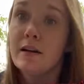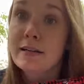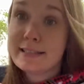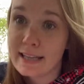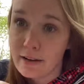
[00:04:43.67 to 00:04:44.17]

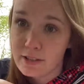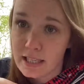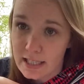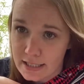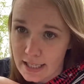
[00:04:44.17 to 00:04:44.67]

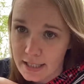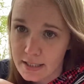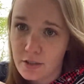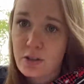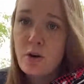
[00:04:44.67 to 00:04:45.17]
safety is
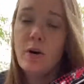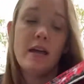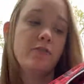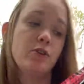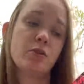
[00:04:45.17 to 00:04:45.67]
sexy. So
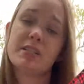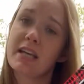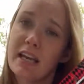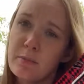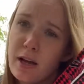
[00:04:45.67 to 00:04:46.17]
if you were
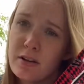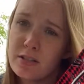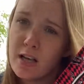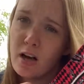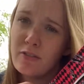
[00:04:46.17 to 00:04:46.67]
skating by
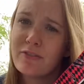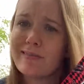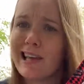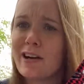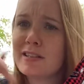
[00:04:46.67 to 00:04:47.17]
yourself,
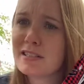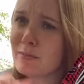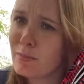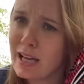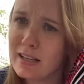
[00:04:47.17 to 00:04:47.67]
carry some
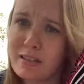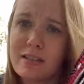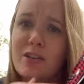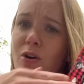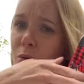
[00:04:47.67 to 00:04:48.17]
mace,
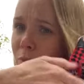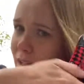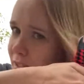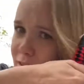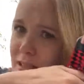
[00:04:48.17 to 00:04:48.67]

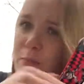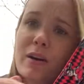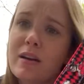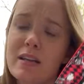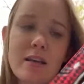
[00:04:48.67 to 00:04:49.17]
easily put
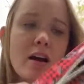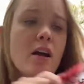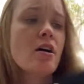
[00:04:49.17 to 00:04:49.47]
it in there.